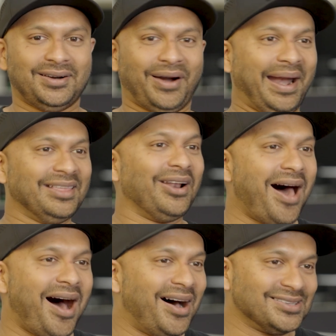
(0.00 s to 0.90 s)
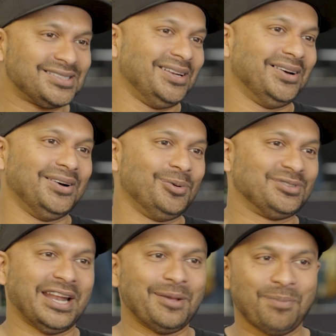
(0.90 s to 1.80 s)
writing the laws, you know,
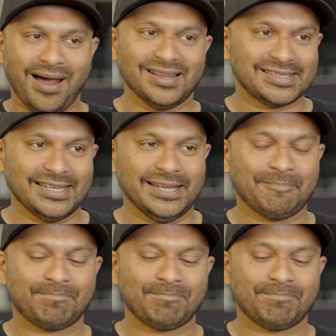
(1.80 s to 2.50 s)
setting policy.